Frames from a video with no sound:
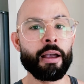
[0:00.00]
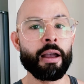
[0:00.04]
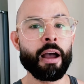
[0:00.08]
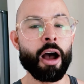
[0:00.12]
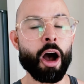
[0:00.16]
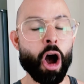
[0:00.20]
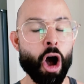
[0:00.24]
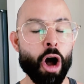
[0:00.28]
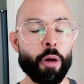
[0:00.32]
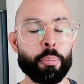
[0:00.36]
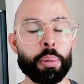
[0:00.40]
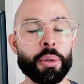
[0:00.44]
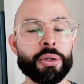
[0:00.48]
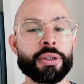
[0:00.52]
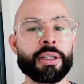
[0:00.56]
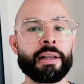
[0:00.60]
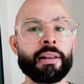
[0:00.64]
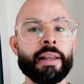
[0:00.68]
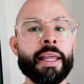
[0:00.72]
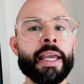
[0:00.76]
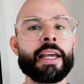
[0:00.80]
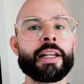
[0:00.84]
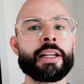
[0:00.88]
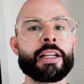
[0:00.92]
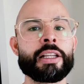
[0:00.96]
I'll put the
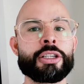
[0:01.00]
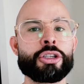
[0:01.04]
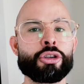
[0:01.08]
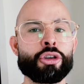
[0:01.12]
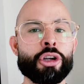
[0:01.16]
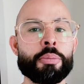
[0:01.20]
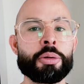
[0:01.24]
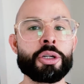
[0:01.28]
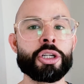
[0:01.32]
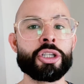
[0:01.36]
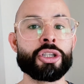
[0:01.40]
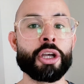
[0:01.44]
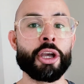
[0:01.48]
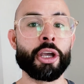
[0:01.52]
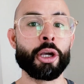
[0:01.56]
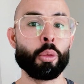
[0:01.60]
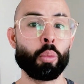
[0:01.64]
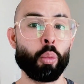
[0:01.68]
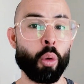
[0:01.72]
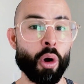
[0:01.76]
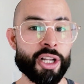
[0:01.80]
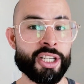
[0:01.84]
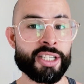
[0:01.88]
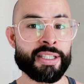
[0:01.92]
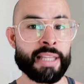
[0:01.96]
link in the description so you can
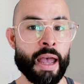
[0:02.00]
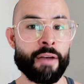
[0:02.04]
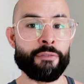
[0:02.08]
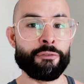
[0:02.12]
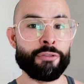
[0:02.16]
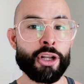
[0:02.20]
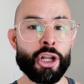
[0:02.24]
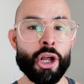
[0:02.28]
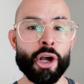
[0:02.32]
watch that video.